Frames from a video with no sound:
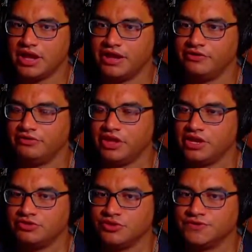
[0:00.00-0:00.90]
I don't
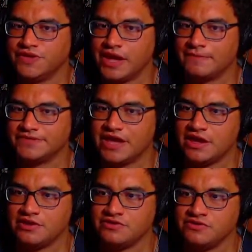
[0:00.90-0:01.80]
like those games that
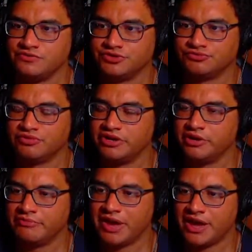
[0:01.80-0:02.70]
you just run
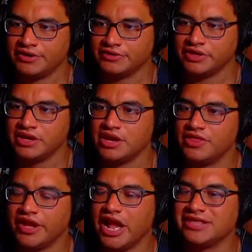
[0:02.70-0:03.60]
automatically.
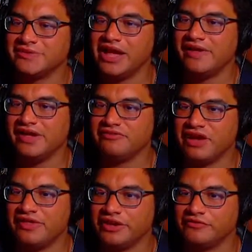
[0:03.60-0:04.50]
Like, that's why I
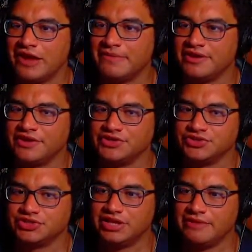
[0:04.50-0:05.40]
like Rayman
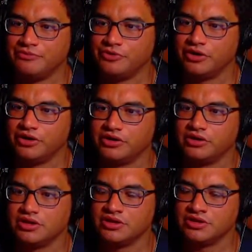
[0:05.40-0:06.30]
Adventures a lot more
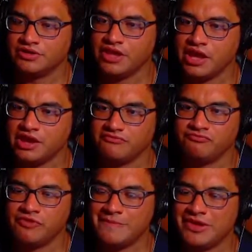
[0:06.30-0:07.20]
than like
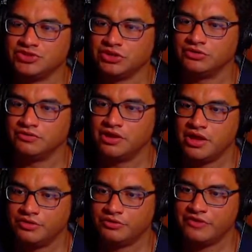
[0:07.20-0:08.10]
Rayman Jungle
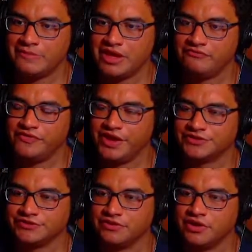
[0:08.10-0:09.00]
Run or Rayman
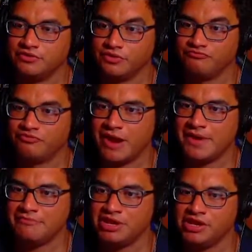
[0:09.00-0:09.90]
Fiesta Run or
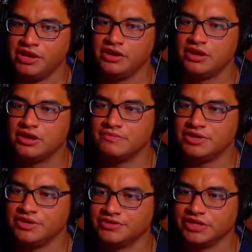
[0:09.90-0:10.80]
Rayman Mini.
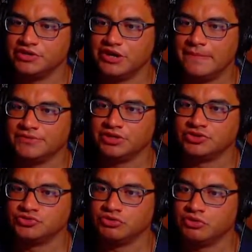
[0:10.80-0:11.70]
Because like, you're able to
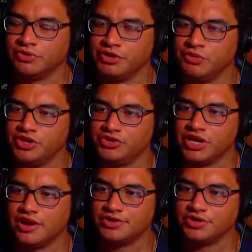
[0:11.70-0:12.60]
control where you want your
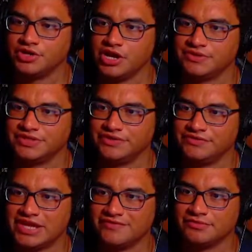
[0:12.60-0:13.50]
character to go instead of
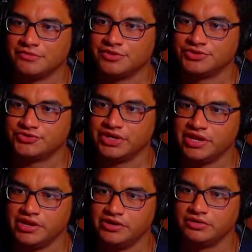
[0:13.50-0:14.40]
just having to go in a straight
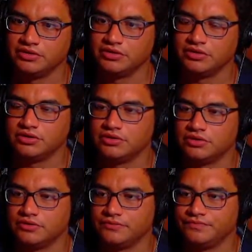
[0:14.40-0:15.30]
line.
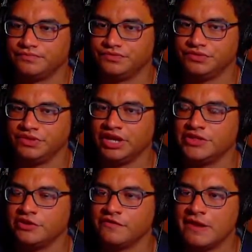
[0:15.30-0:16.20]
Like, I
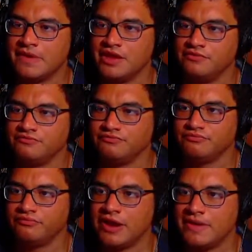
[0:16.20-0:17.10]
think Rayman
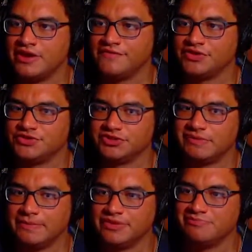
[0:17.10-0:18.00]
Adventures is
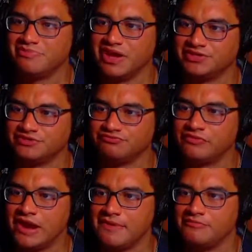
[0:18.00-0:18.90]
probably the best
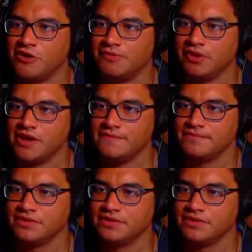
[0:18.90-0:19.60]
Rayman mobile game.